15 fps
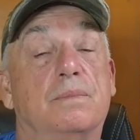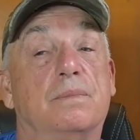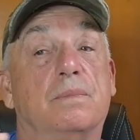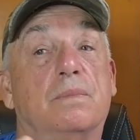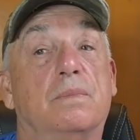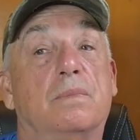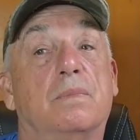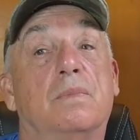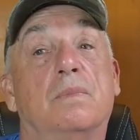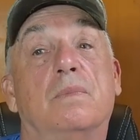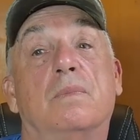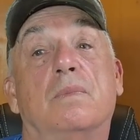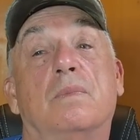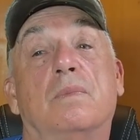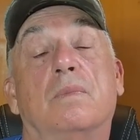
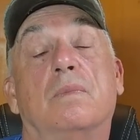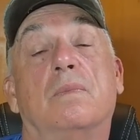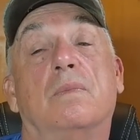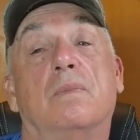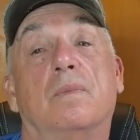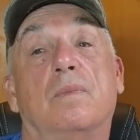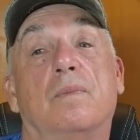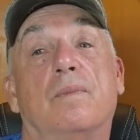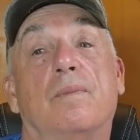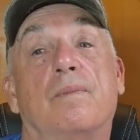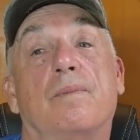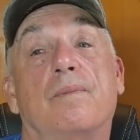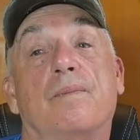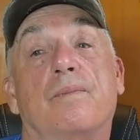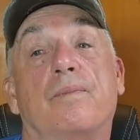
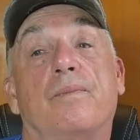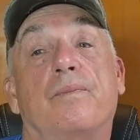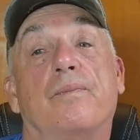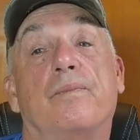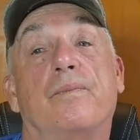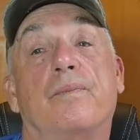(no one is talking)